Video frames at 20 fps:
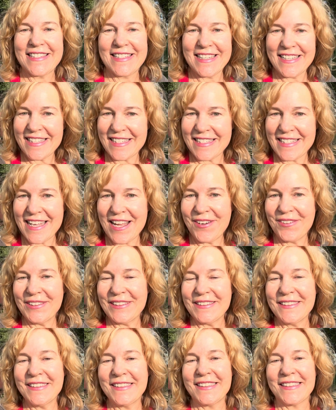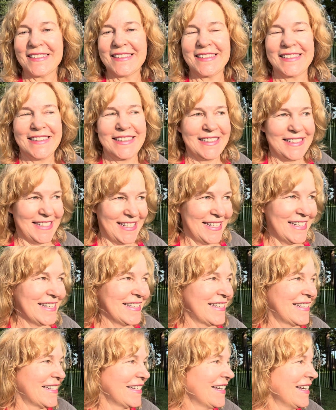This is how it looks. This
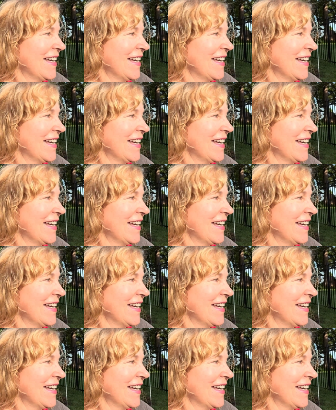is